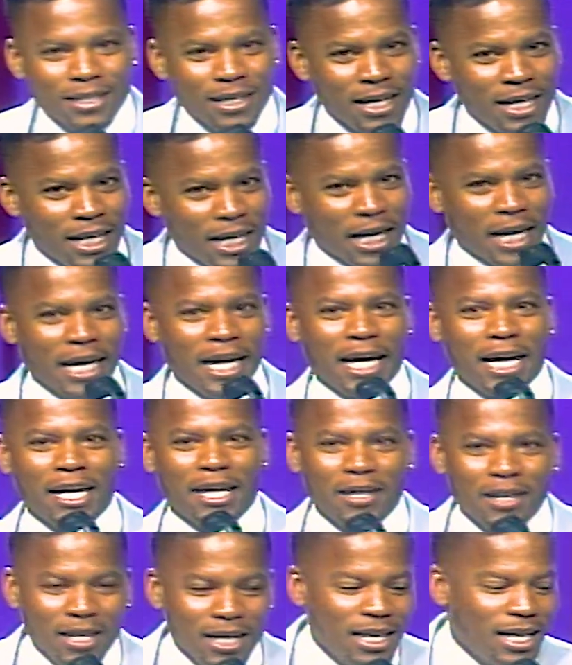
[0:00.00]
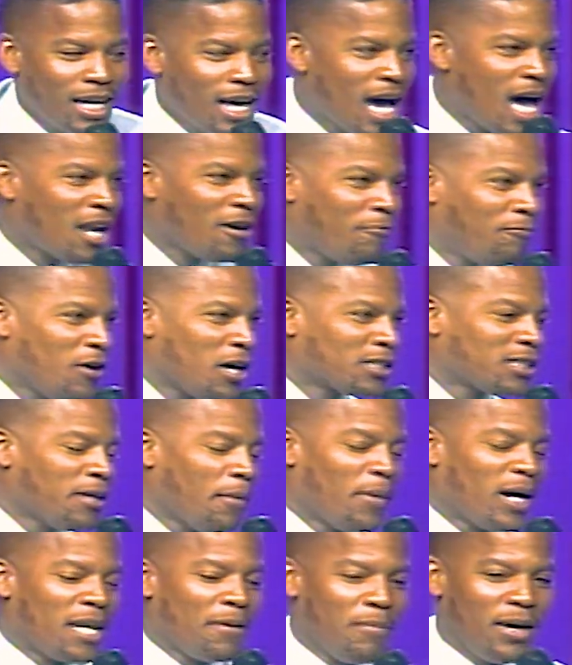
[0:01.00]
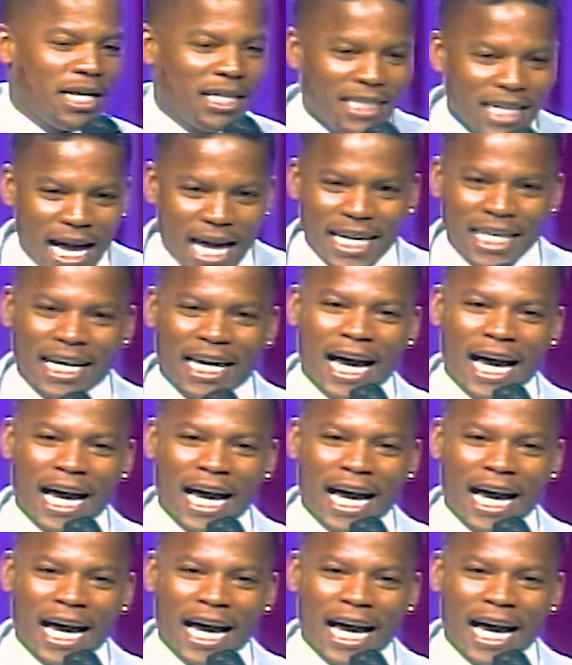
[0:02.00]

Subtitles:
And look here, how the fuck somebody make 90